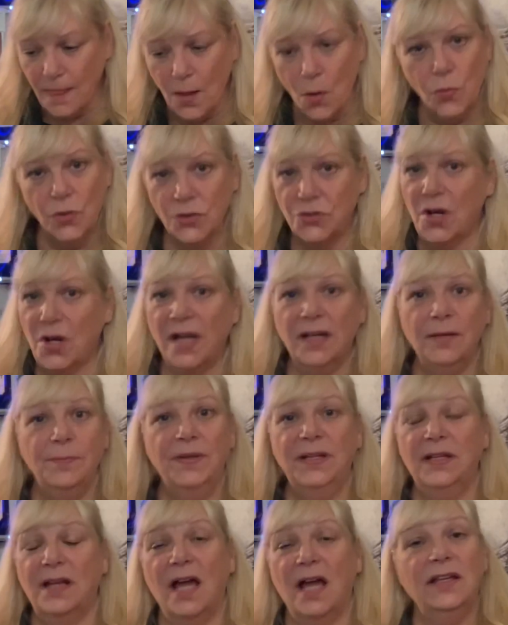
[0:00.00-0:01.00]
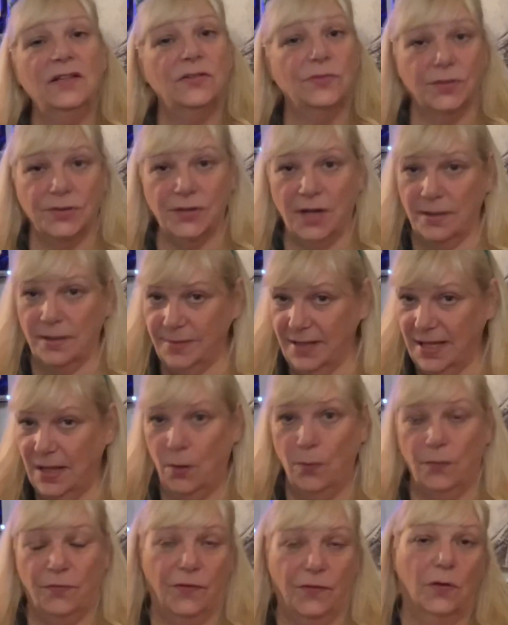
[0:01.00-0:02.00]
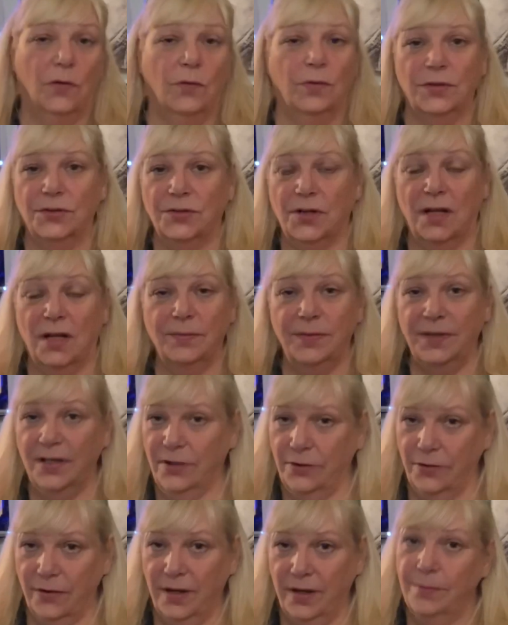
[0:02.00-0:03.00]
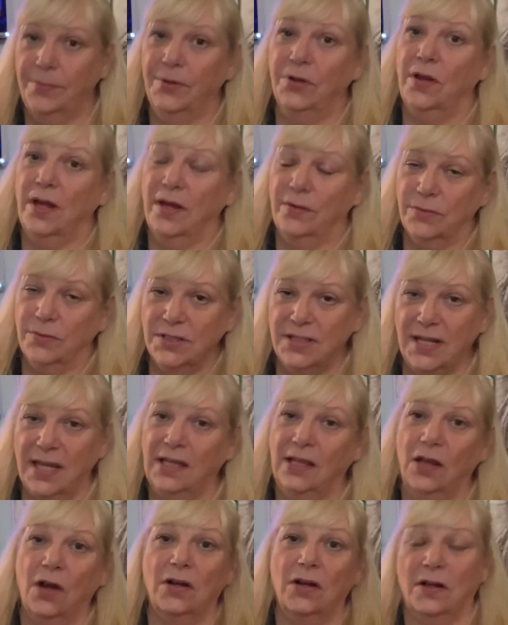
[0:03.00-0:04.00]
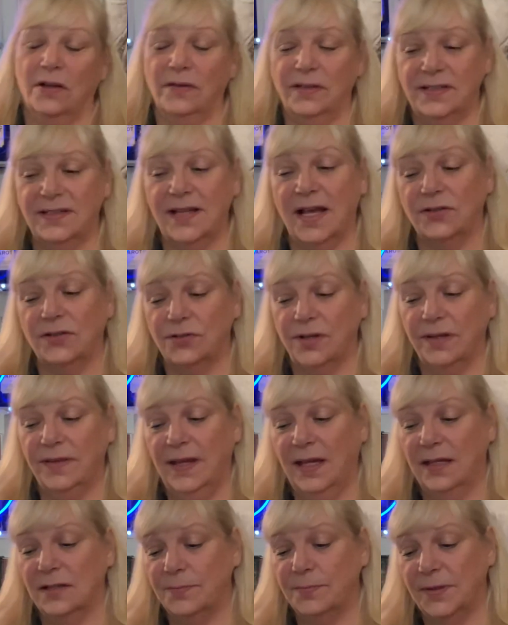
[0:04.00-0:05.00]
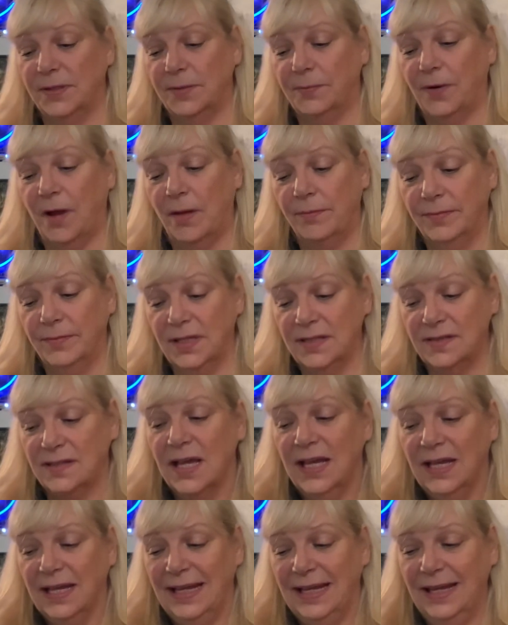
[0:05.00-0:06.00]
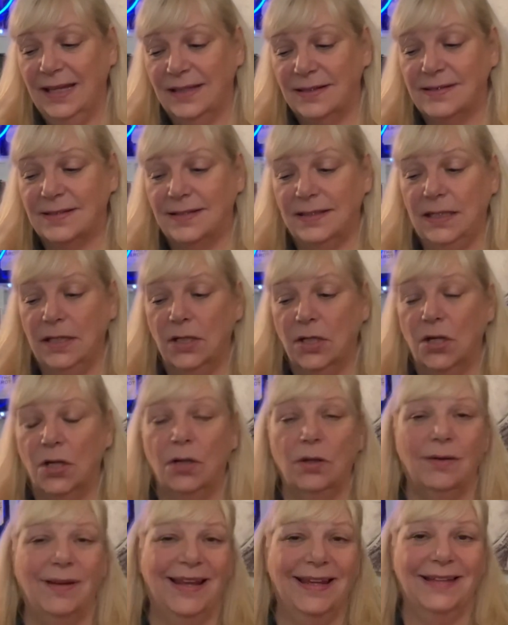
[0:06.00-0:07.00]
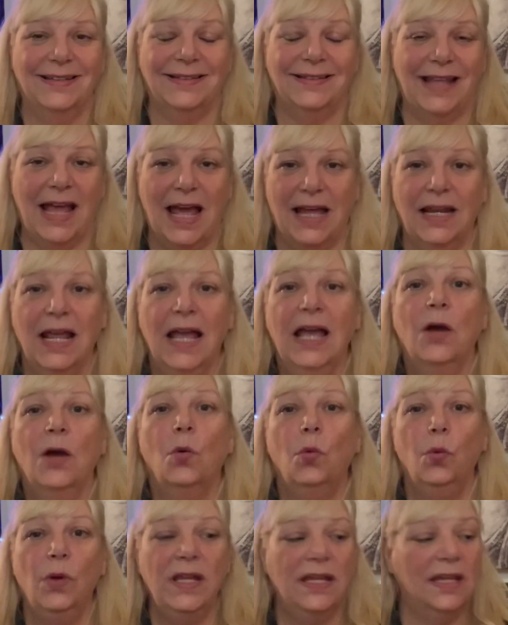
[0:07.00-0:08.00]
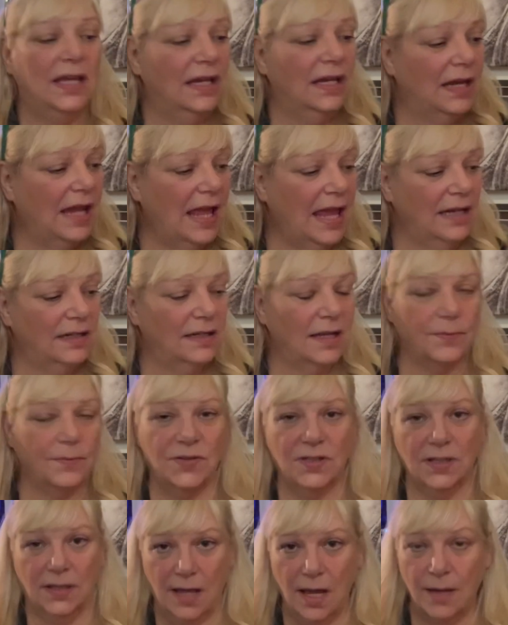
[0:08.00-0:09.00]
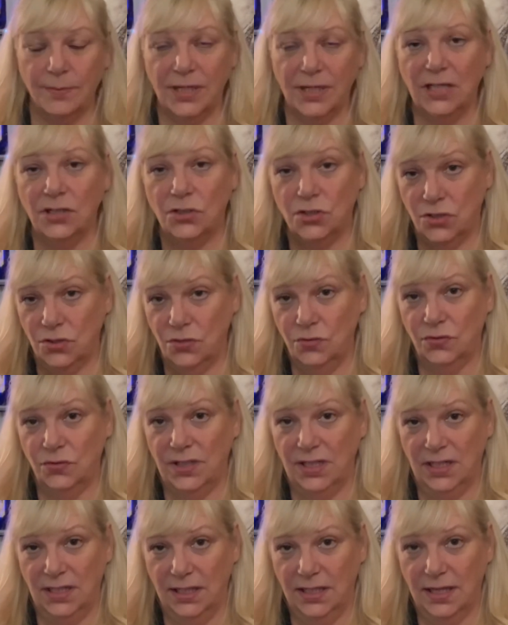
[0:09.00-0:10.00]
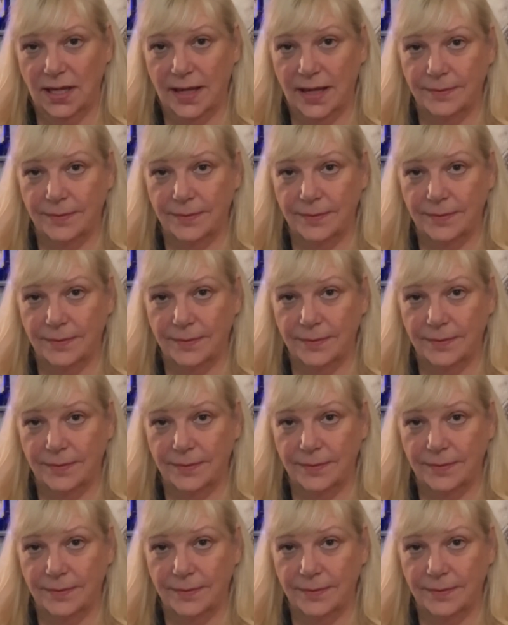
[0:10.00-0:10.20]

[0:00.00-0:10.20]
We're trying to be nice, we're trying to be helpful, we're trying to be agreeable, and we're taking on all these extra things. But the problem is, is that we can end up succumbing to the